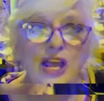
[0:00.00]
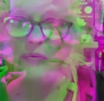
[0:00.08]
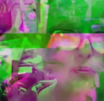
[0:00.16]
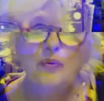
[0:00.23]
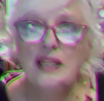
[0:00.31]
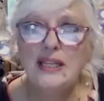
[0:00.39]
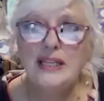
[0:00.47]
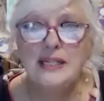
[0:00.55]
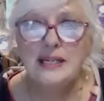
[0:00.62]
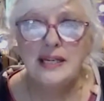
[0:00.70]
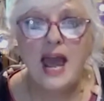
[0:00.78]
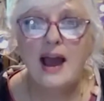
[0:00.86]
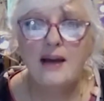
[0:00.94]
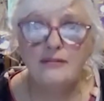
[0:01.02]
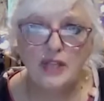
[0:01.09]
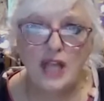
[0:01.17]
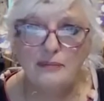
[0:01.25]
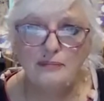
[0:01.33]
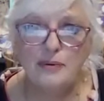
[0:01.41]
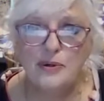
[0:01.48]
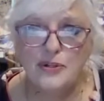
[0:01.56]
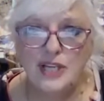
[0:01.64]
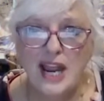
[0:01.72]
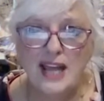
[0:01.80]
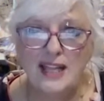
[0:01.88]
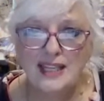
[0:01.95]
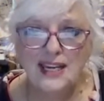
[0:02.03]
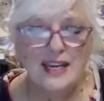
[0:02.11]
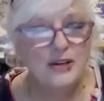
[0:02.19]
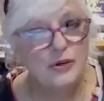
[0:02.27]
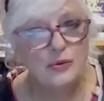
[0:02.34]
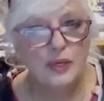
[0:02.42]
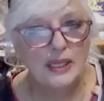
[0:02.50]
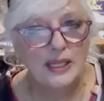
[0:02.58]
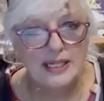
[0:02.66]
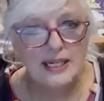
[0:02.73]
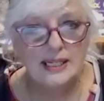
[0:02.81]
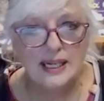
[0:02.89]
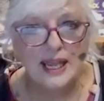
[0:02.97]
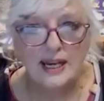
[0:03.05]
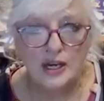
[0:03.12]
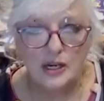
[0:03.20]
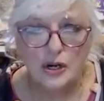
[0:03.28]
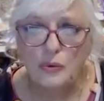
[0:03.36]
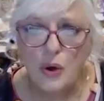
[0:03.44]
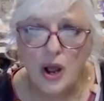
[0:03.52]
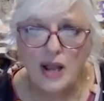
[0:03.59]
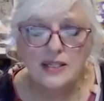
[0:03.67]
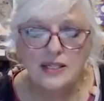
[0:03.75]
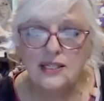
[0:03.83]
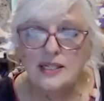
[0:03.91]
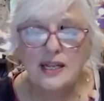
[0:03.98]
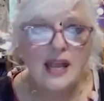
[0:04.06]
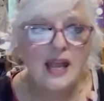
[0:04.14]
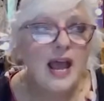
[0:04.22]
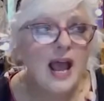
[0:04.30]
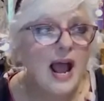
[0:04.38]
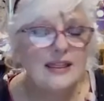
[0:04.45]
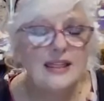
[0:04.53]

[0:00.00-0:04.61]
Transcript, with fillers: it really didn't have a lot of personality and you really didn't get a nuance. I